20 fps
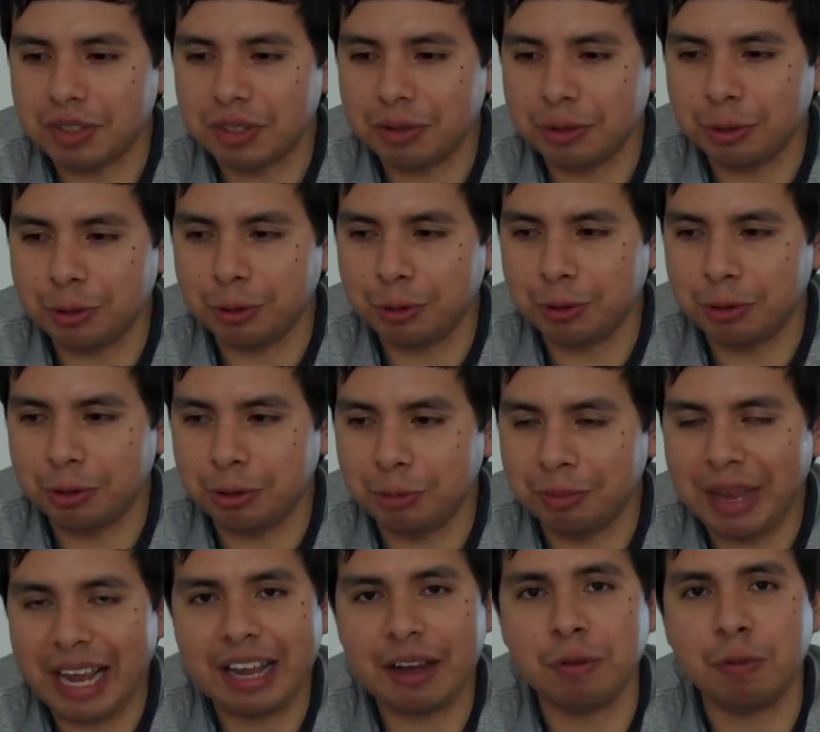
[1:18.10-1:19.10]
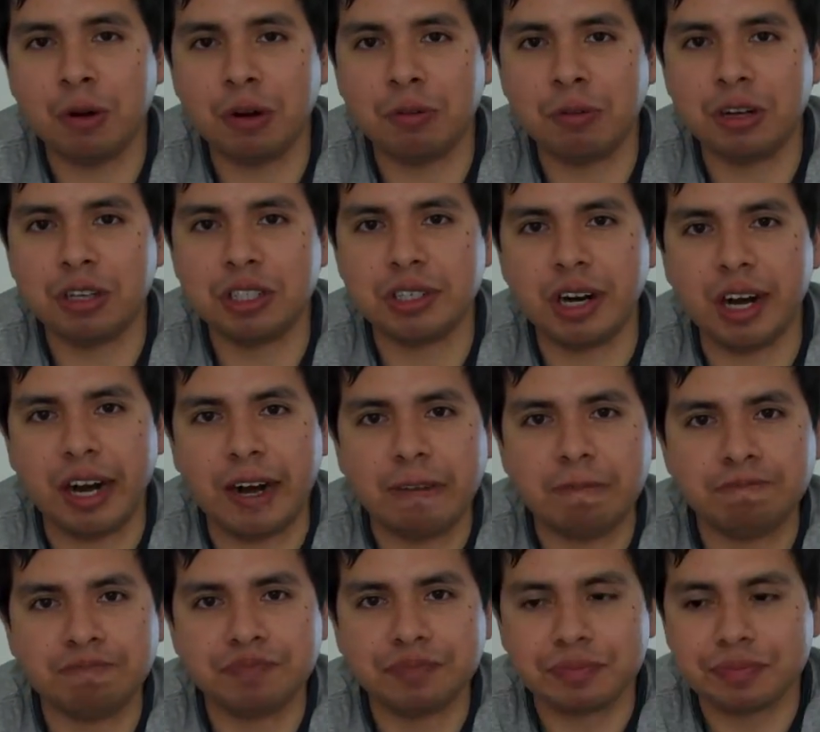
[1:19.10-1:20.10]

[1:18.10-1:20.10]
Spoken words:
to make a 1-1 draw.